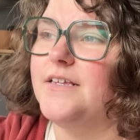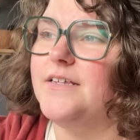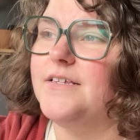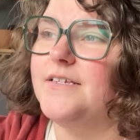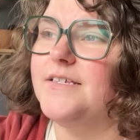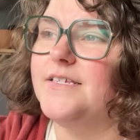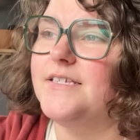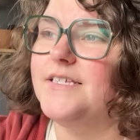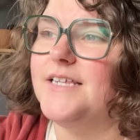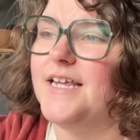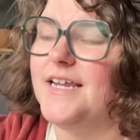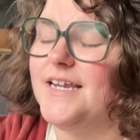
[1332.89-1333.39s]

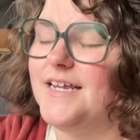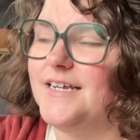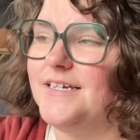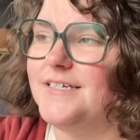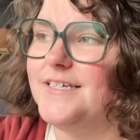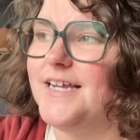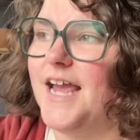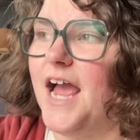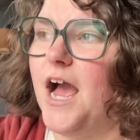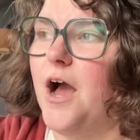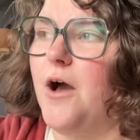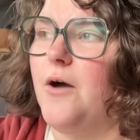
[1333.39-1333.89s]
sitting
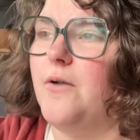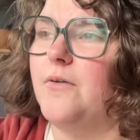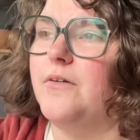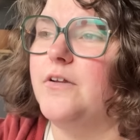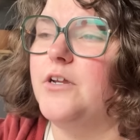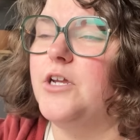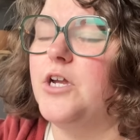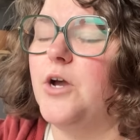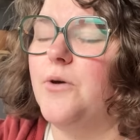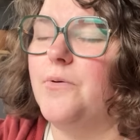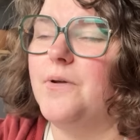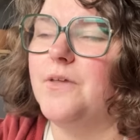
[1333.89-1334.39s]

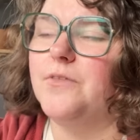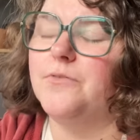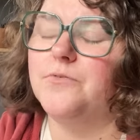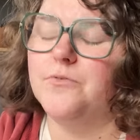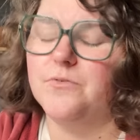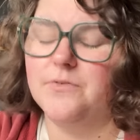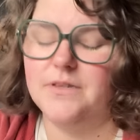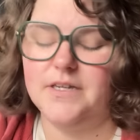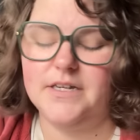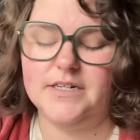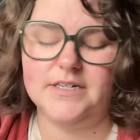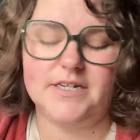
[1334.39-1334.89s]
down, going
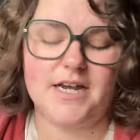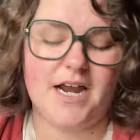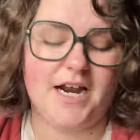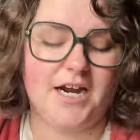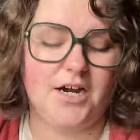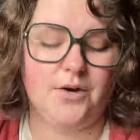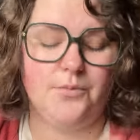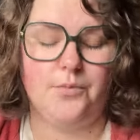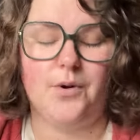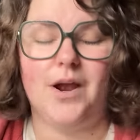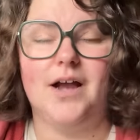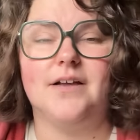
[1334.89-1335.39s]
through the
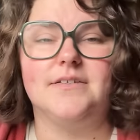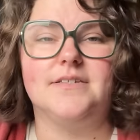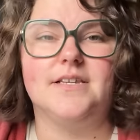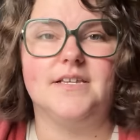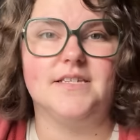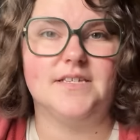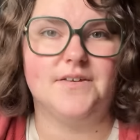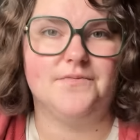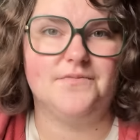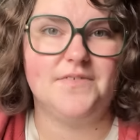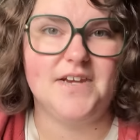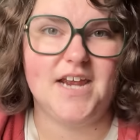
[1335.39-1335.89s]
entire
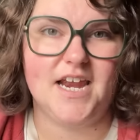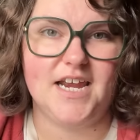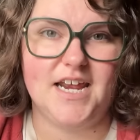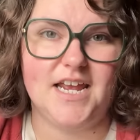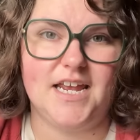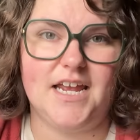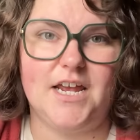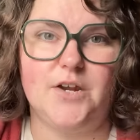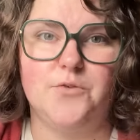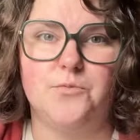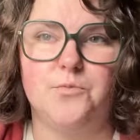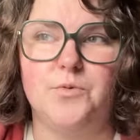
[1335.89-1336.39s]
process of
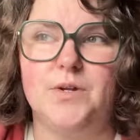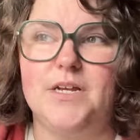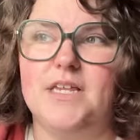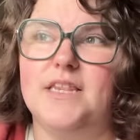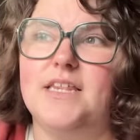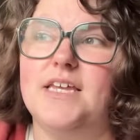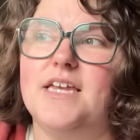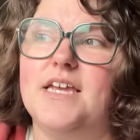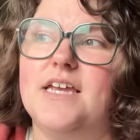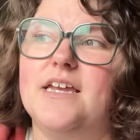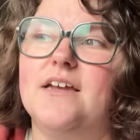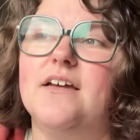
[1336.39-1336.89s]
knitting and
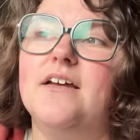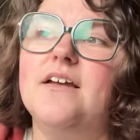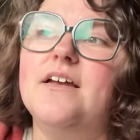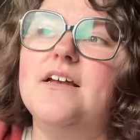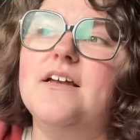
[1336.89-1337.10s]
really